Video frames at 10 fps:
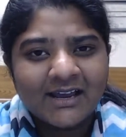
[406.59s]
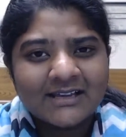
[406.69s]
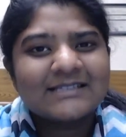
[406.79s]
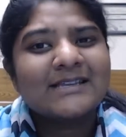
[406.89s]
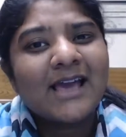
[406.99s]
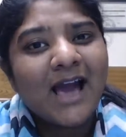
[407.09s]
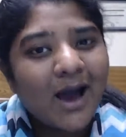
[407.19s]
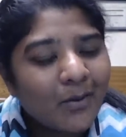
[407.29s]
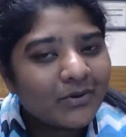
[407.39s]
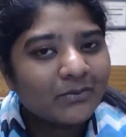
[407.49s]
See
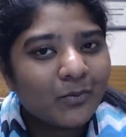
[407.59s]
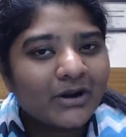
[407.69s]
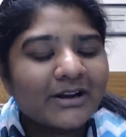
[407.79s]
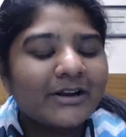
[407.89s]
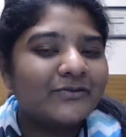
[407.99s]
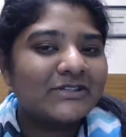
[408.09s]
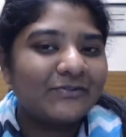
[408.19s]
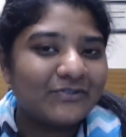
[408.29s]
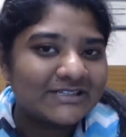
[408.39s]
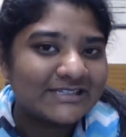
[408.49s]
what kind of
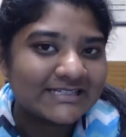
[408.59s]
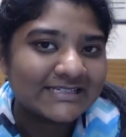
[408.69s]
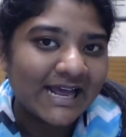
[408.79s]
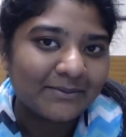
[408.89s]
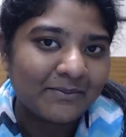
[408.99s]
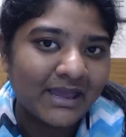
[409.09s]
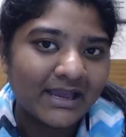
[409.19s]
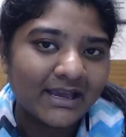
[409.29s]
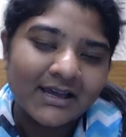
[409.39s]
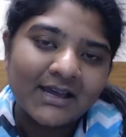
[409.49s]
difference does that make?